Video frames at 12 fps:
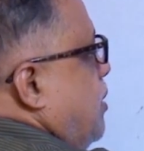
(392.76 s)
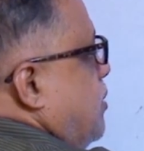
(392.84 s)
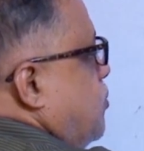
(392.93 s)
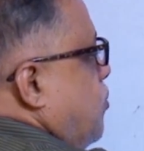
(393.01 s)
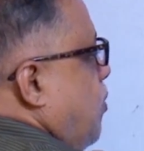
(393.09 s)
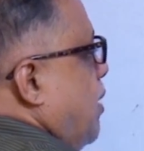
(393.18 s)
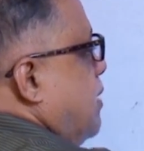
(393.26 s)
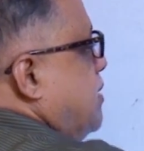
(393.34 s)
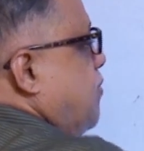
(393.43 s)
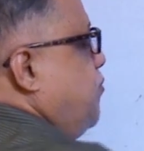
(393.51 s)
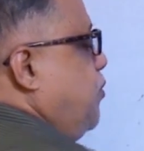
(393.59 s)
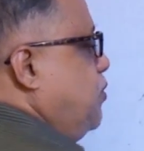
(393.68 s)
So what is
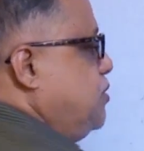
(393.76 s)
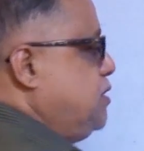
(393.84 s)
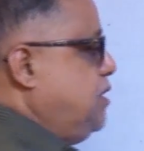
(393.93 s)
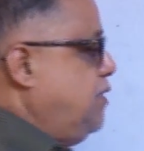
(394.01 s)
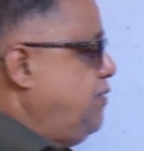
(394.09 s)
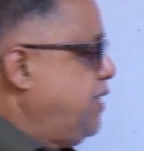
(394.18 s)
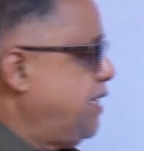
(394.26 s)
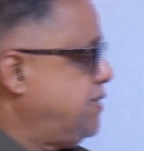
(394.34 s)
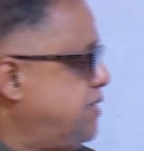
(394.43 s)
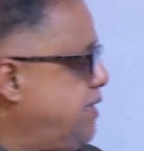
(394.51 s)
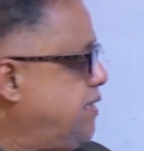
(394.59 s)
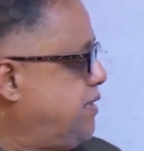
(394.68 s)
that force? You can
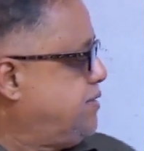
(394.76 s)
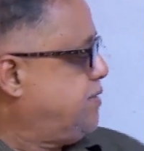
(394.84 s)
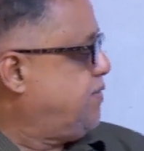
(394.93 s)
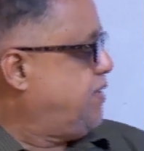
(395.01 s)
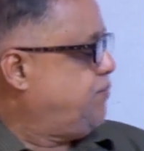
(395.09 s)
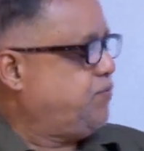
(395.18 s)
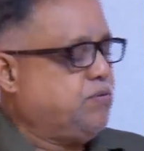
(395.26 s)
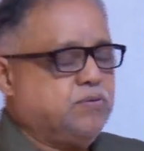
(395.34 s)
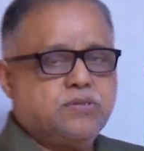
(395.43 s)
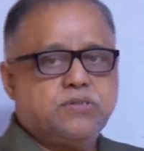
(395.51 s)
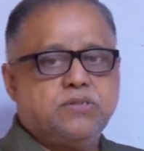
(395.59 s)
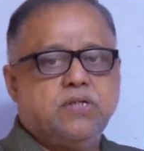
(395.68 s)
say conservative
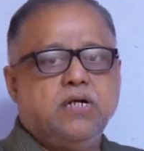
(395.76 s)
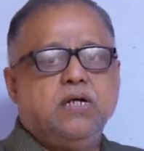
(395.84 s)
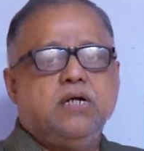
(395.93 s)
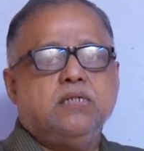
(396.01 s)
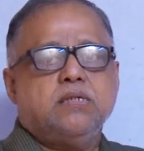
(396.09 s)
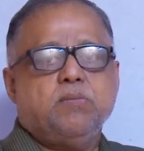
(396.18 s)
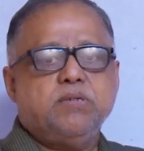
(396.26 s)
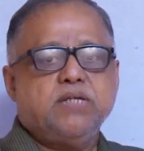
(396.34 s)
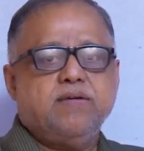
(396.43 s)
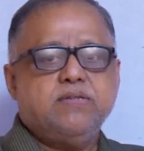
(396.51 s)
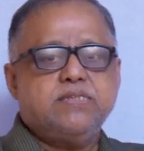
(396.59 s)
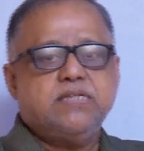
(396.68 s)
force. Suppose
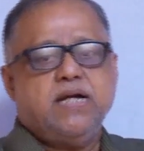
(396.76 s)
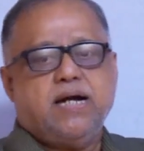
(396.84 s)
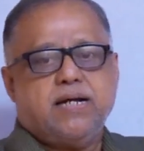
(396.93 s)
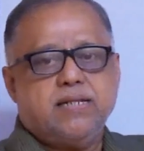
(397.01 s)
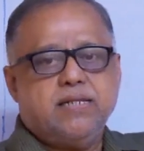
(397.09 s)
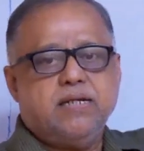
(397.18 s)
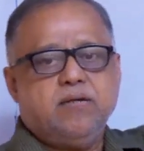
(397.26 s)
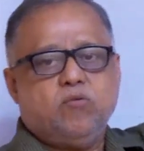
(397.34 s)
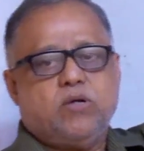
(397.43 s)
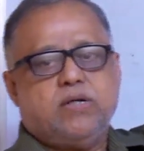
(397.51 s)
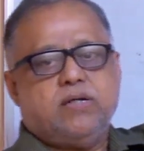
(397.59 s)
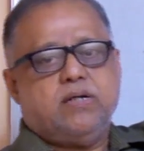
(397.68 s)
I will say another
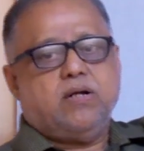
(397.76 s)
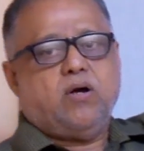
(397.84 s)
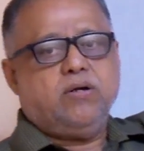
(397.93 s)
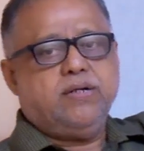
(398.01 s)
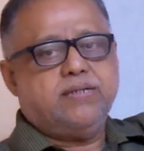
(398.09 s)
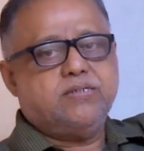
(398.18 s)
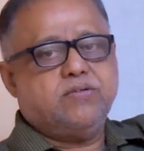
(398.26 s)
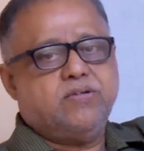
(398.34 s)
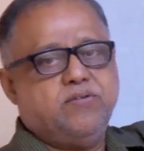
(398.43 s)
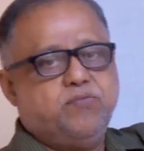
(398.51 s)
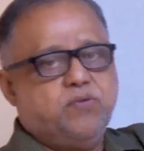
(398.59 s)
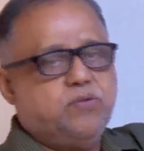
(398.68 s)
one,
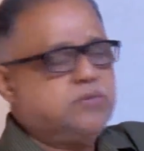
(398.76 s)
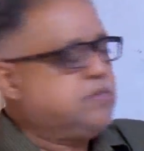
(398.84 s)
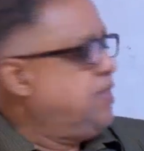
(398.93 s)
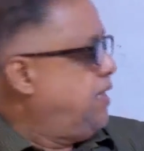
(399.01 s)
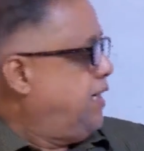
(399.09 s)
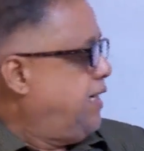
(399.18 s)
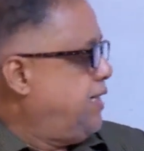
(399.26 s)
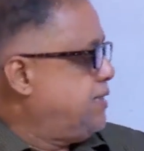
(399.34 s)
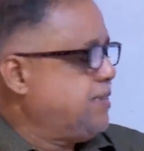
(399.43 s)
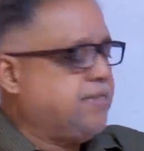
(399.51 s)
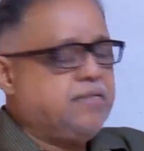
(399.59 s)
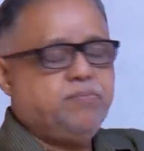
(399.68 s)
non-conservative force. It is
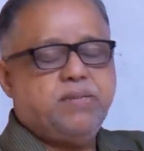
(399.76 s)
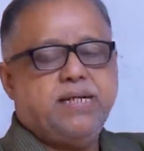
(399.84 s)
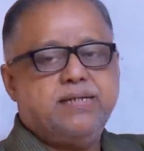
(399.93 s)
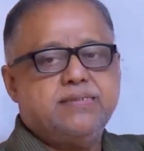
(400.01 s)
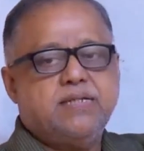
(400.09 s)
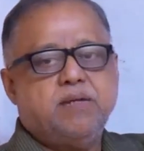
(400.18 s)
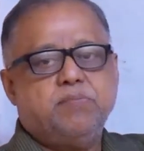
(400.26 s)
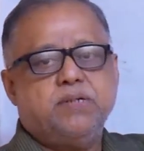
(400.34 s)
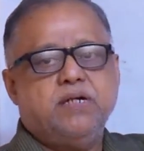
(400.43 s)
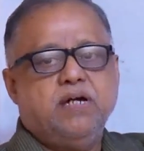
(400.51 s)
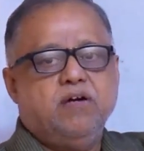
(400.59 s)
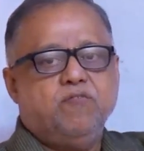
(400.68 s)
nothing but
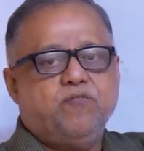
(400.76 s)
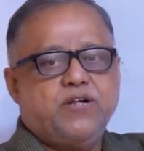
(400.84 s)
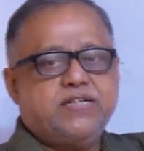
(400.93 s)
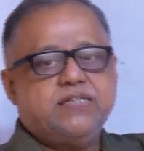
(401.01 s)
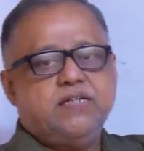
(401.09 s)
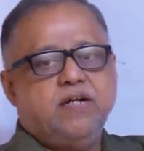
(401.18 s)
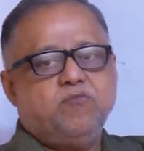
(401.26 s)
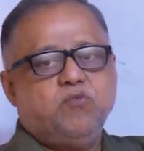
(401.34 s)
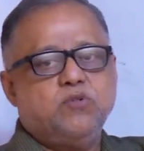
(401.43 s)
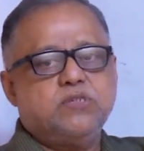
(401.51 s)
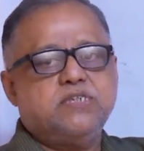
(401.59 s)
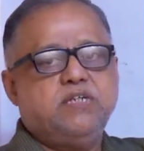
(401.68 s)
example. Frictional
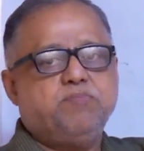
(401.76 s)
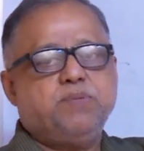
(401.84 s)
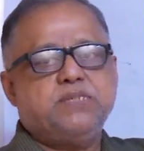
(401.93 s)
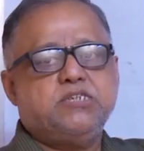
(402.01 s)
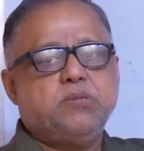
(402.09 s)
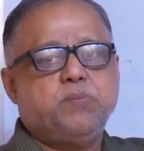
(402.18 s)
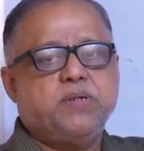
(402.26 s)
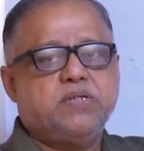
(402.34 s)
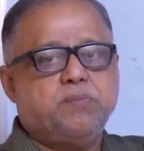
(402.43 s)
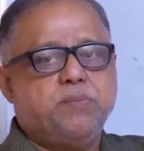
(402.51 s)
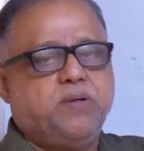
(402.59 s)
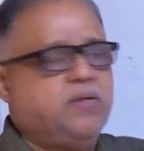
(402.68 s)
force depends upon
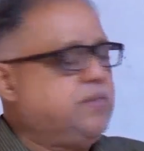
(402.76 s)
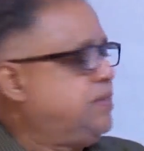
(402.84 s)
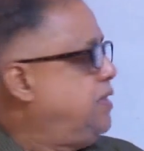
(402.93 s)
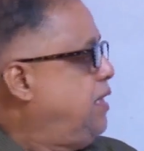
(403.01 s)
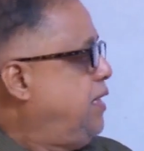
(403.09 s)
the path.